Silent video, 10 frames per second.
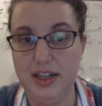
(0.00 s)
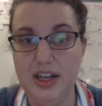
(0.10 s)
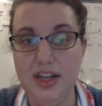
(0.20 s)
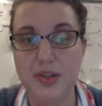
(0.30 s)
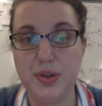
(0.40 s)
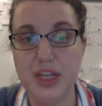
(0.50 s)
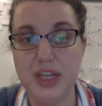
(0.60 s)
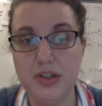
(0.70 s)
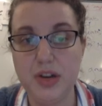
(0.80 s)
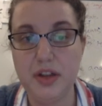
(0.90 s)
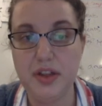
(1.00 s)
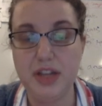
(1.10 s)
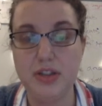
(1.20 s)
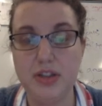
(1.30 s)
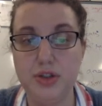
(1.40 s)
So these are all the
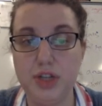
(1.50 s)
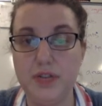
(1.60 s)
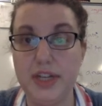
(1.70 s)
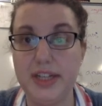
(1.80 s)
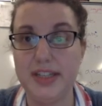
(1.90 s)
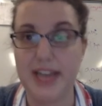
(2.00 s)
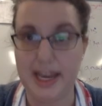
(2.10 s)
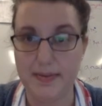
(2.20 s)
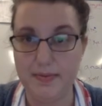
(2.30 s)
things you should have done today.